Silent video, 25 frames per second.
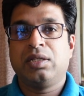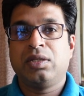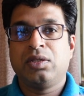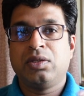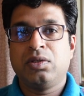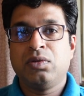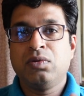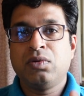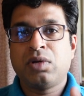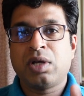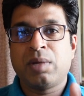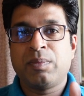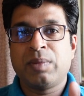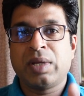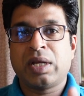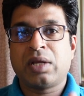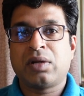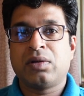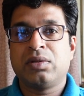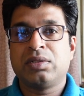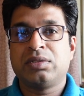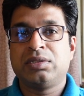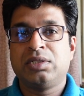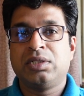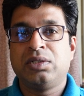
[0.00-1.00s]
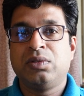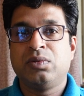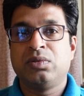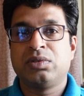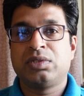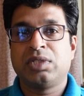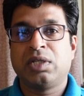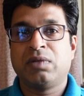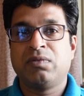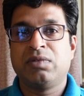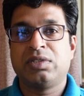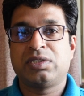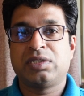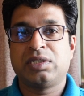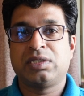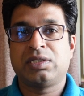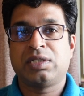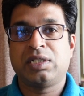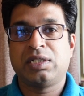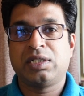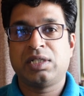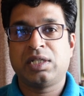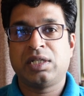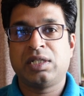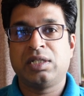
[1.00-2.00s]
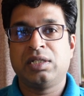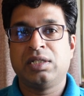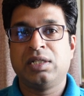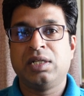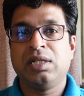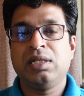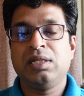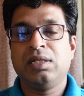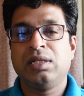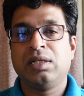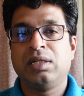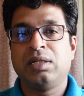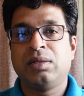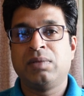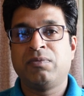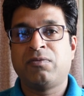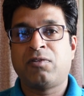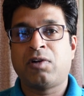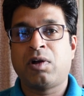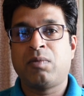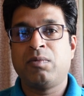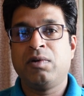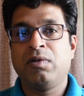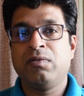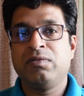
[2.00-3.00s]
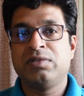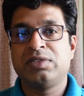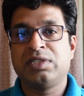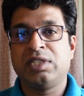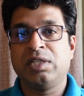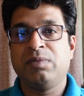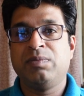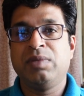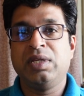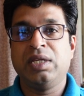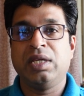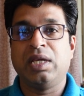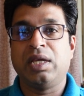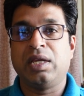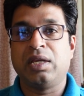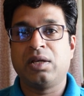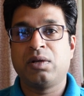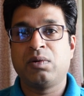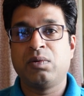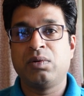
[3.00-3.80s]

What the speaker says: you come across the dosing which is written in the form of CBA,